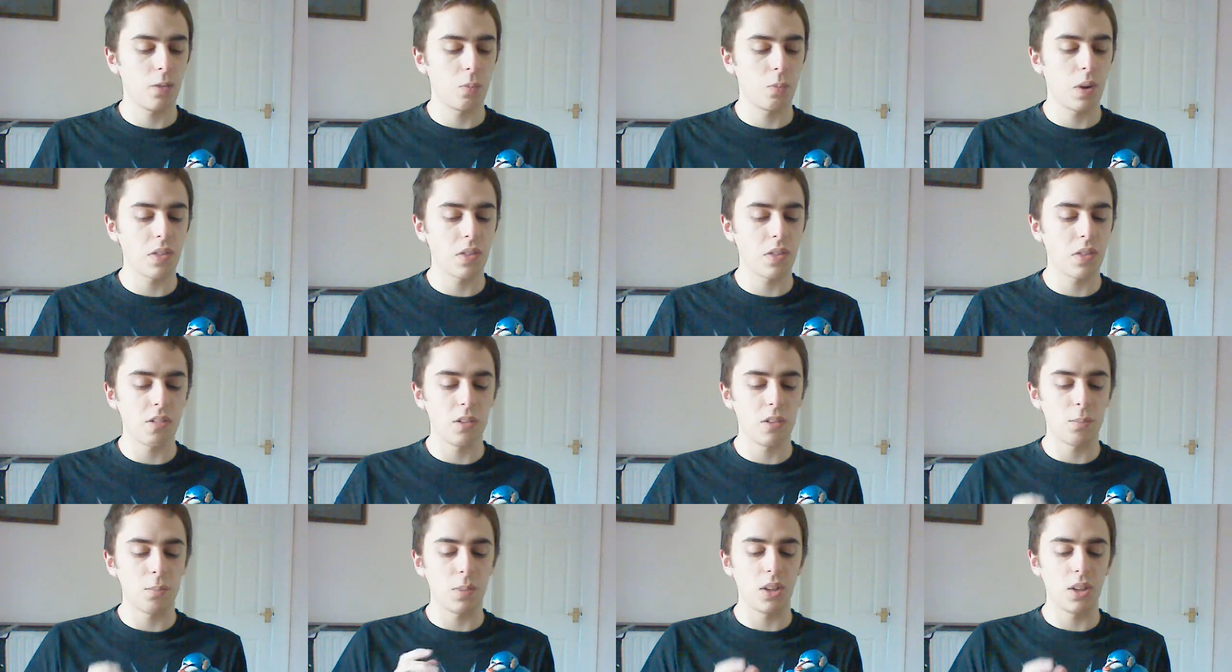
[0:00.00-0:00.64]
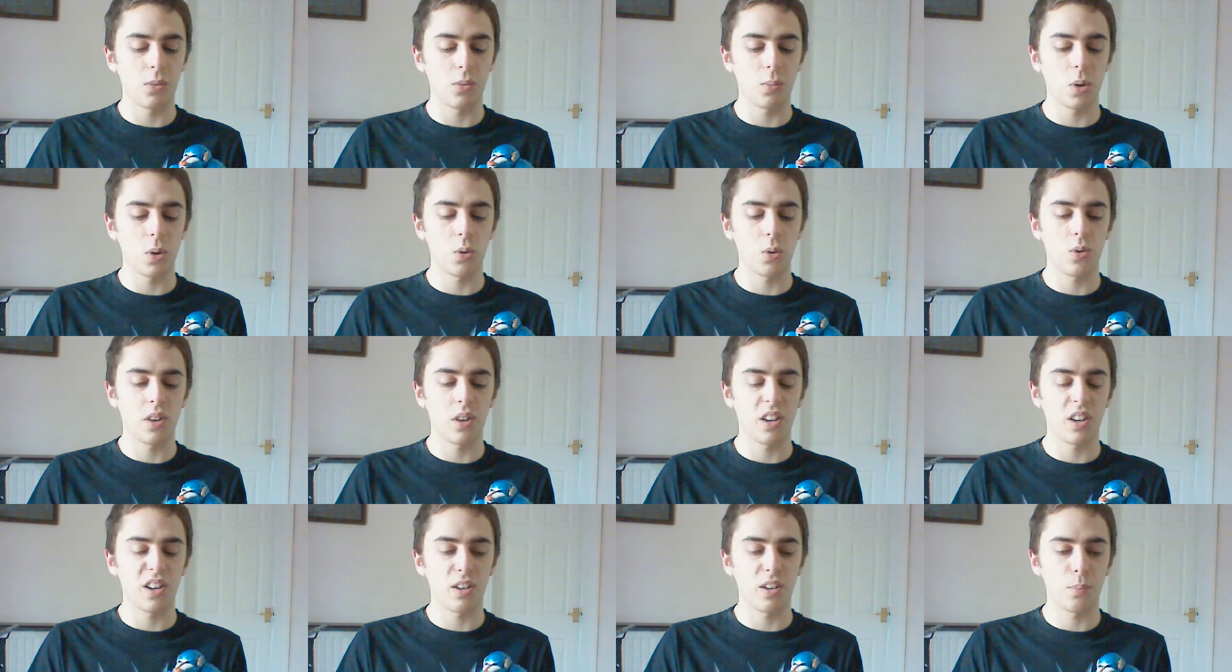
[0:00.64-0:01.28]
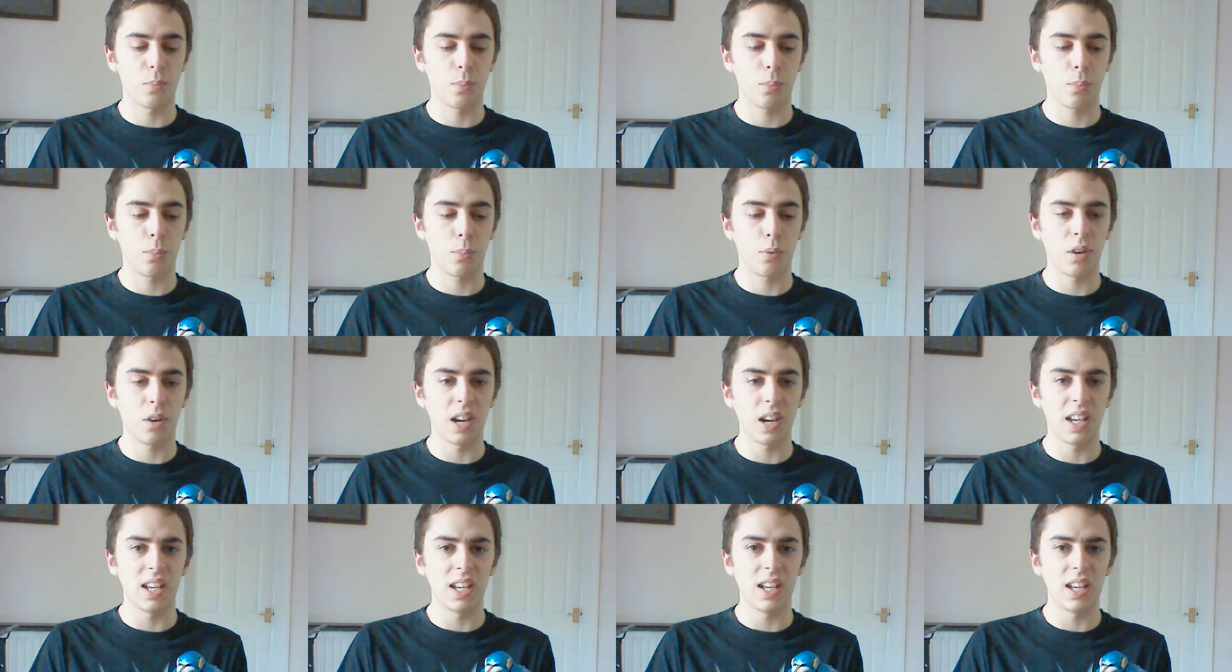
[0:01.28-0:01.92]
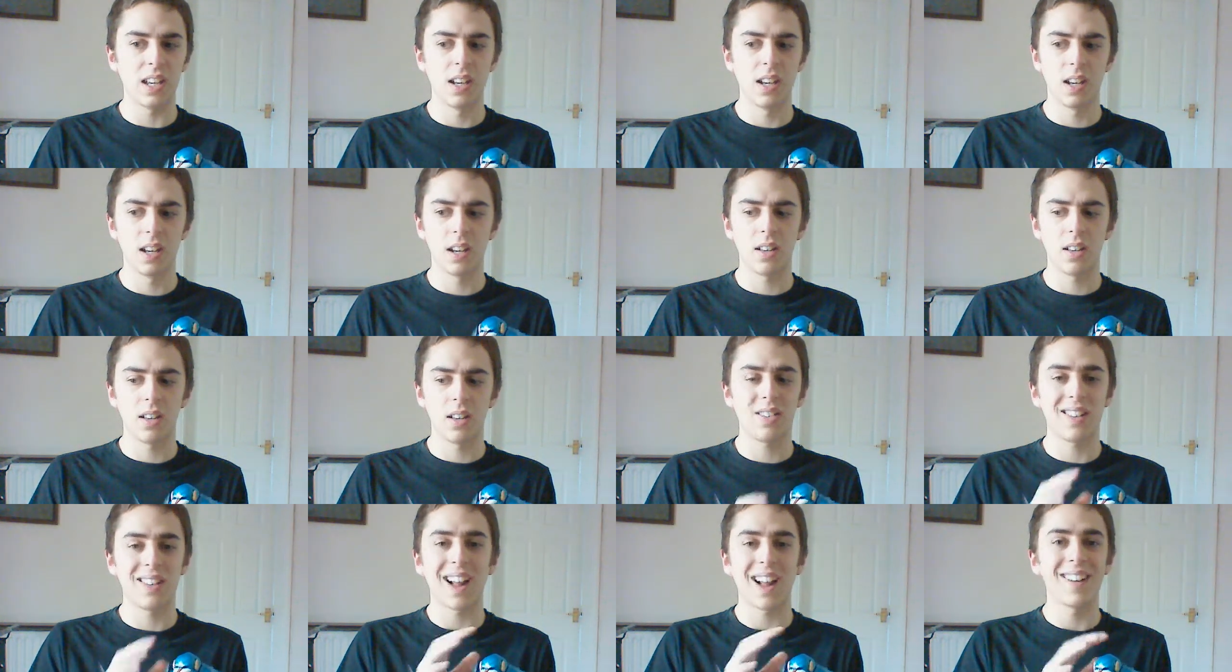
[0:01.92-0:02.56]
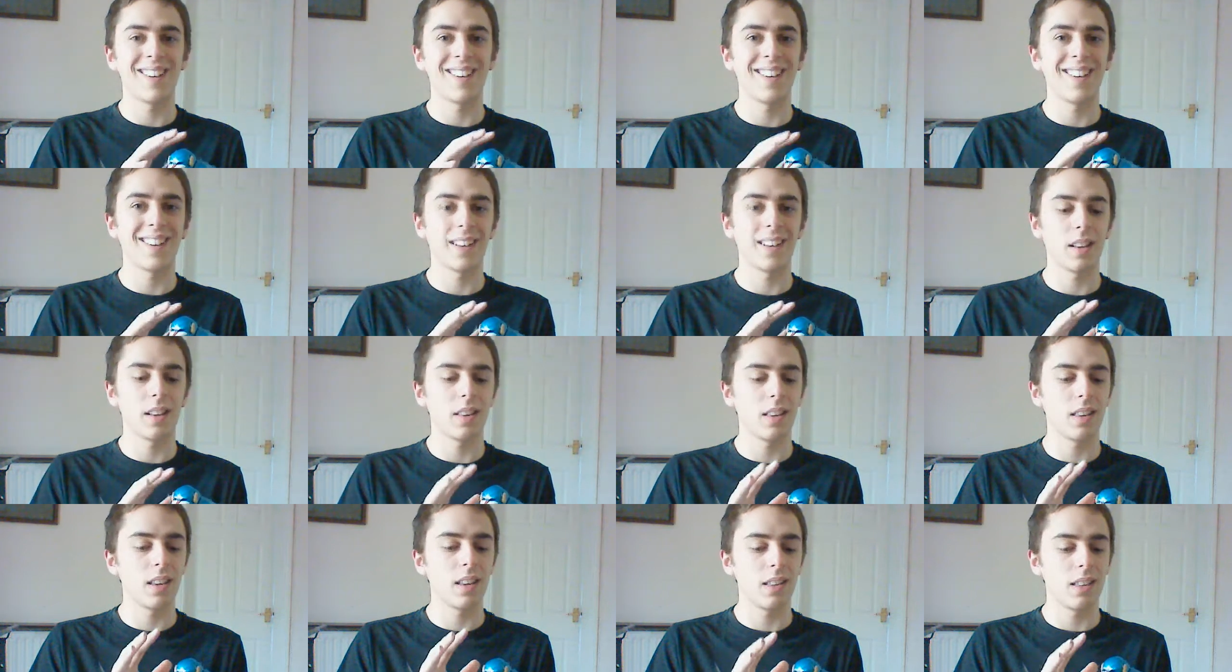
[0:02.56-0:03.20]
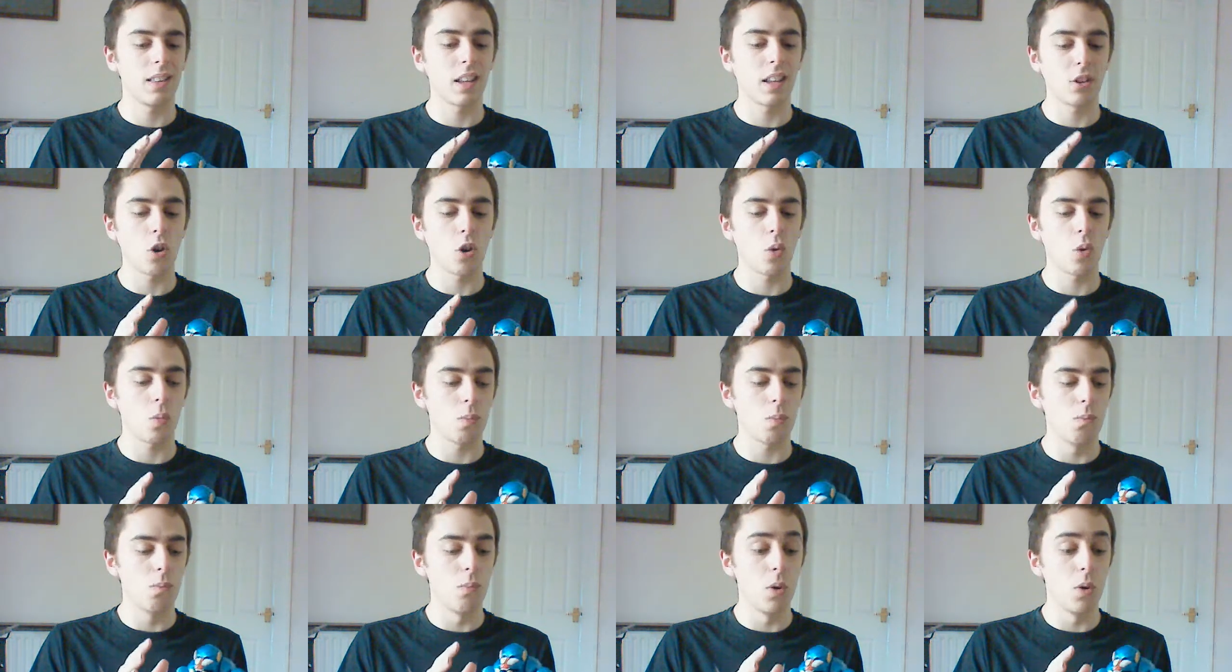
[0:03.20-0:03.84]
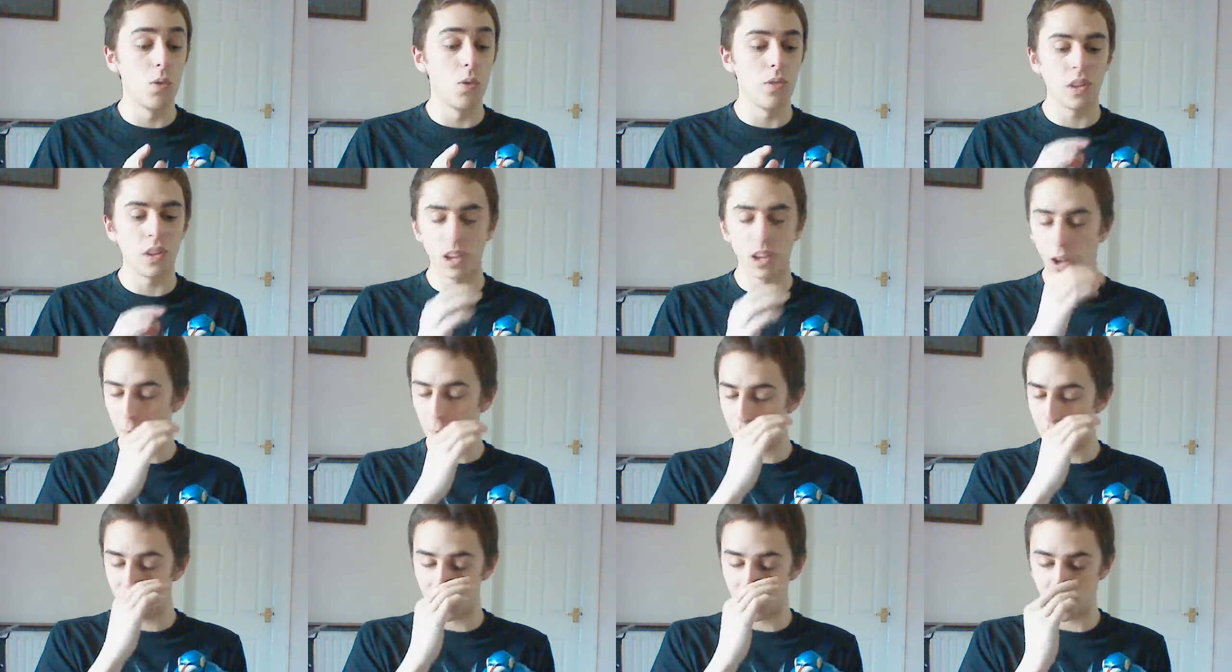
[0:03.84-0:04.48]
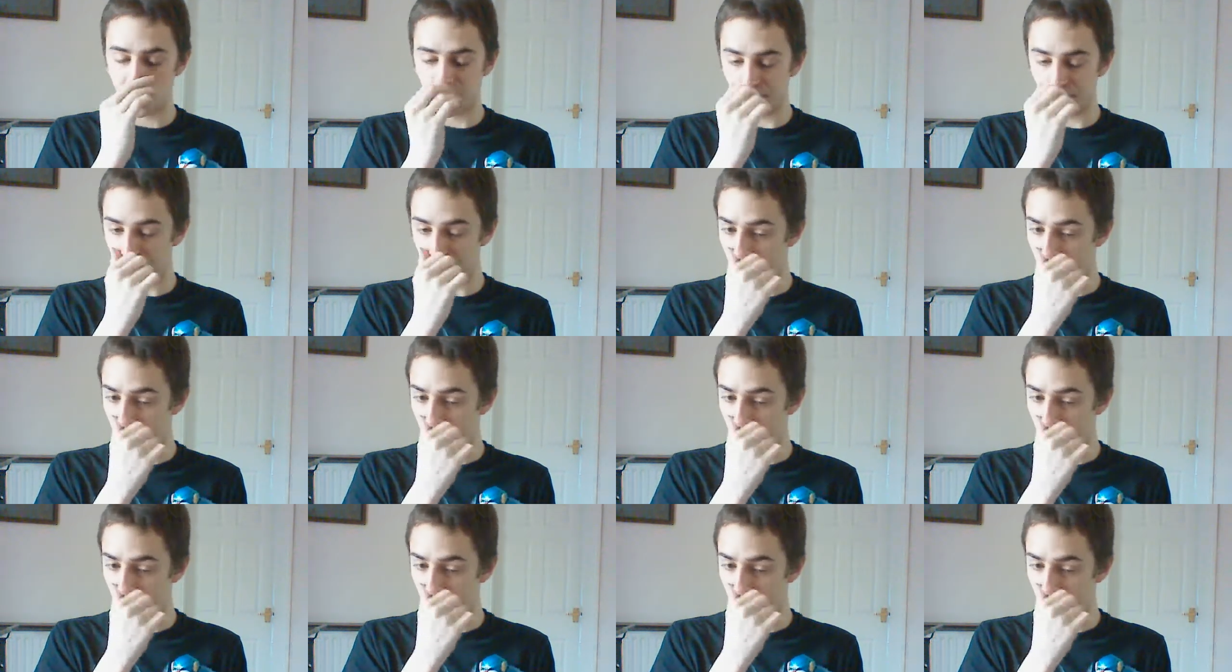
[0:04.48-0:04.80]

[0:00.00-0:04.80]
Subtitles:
when they're in beast mode, they're pretty static and they don't move a lot. But